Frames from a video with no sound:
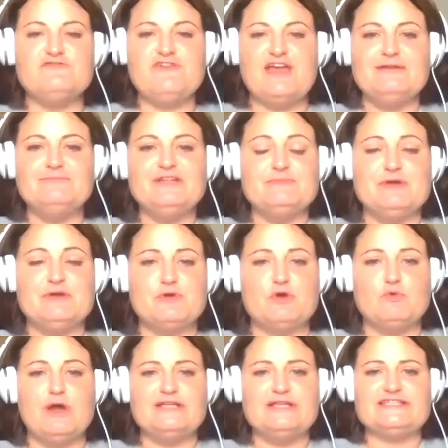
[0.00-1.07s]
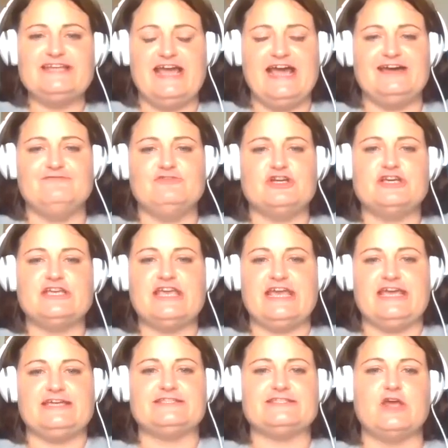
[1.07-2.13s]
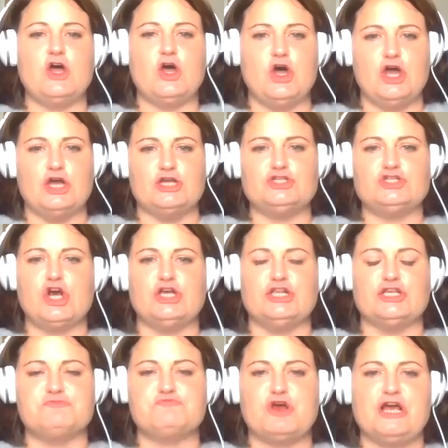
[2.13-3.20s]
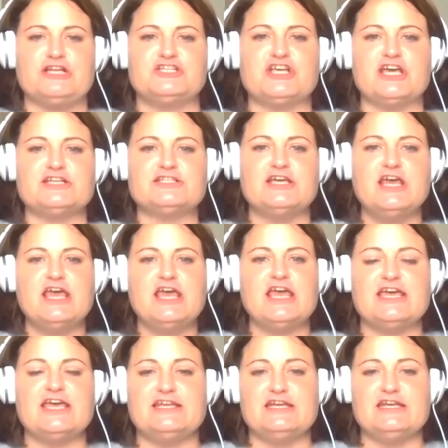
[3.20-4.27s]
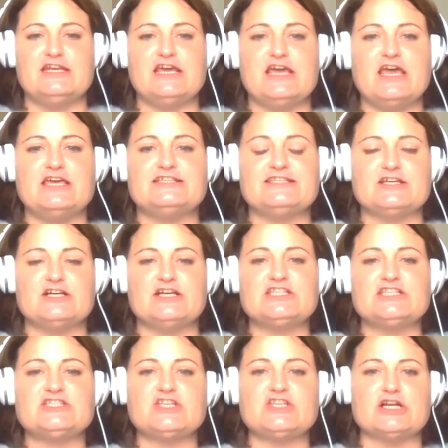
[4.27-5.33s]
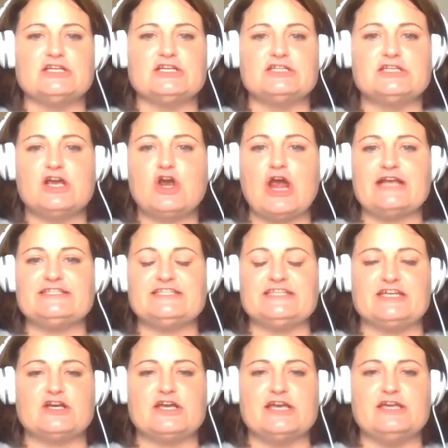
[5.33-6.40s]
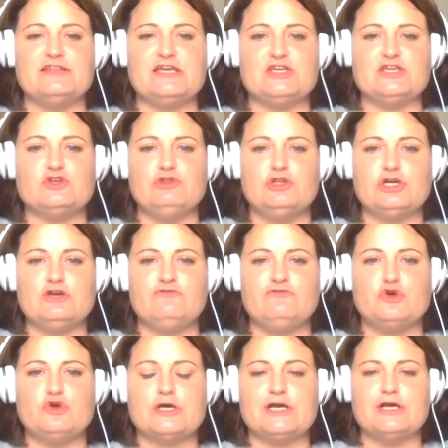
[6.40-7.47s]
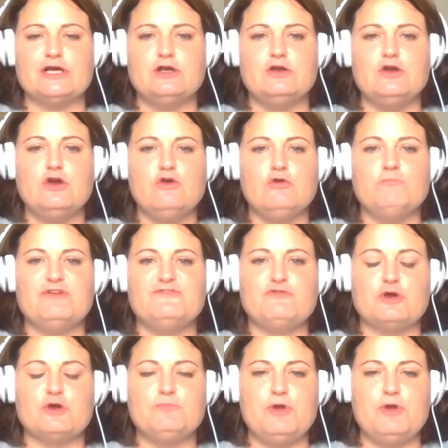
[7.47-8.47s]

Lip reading: a family member wants to have their case on Charley Project, and is there a certain criteria that you look for before